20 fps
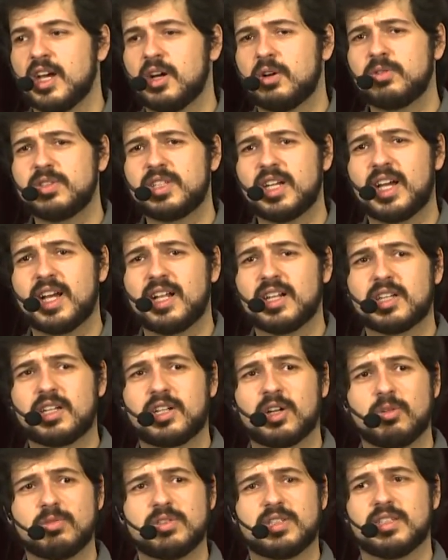who the hell
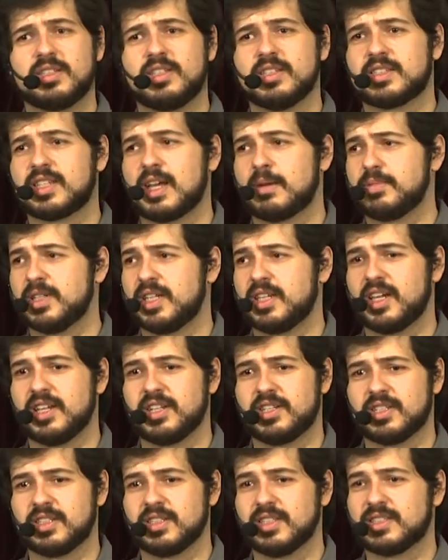coded this application?